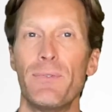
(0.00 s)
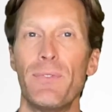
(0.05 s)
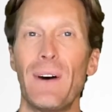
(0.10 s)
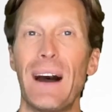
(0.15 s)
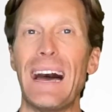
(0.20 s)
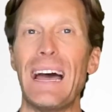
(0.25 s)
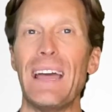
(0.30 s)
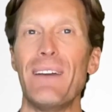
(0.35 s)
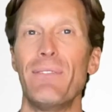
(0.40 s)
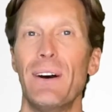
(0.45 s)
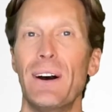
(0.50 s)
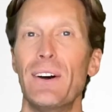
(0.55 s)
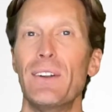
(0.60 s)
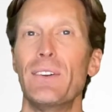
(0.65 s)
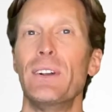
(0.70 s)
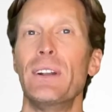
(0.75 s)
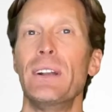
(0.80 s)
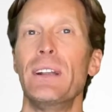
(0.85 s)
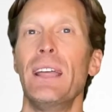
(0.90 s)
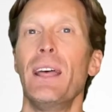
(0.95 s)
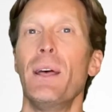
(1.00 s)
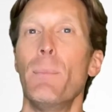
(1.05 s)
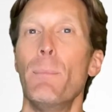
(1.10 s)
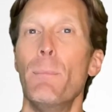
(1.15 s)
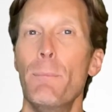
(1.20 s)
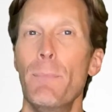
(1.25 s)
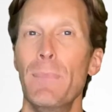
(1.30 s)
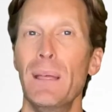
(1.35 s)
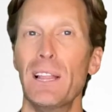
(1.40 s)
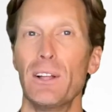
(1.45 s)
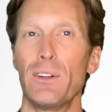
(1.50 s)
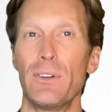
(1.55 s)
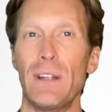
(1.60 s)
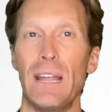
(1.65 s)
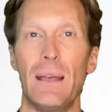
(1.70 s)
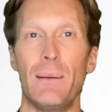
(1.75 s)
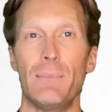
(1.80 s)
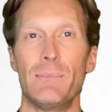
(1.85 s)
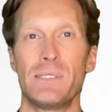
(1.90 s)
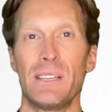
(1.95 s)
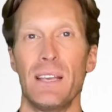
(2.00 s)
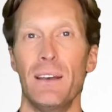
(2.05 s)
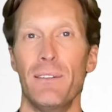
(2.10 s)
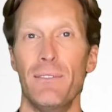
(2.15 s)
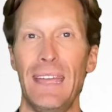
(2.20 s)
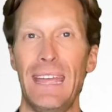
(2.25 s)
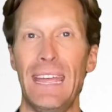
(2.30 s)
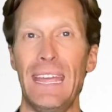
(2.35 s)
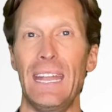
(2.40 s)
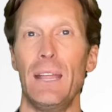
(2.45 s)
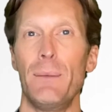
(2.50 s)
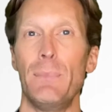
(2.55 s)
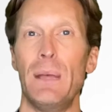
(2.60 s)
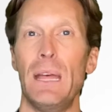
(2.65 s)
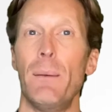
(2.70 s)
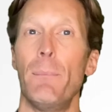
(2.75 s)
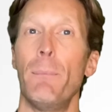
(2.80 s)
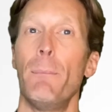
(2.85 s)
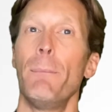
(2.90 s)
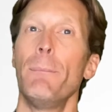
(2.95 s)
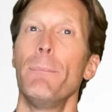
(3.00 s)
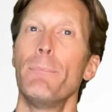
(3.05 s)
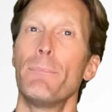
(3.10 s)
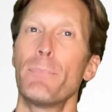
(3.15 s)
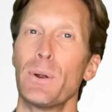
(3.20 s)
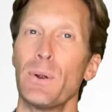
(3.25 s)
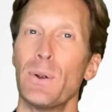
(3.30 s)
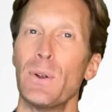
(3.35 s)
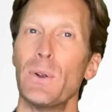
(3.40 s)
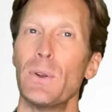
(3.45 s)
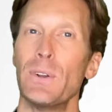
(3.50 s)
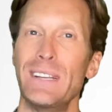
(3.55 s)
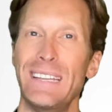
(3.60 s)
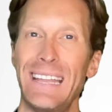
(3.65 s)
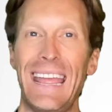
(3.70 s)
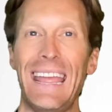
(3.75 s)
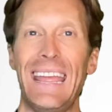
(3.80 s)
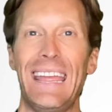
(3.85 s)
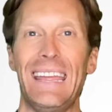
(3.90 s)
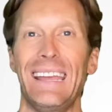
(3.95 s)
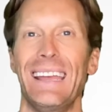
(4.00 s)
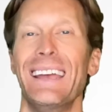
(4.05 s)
500 milligrams of NMN per day.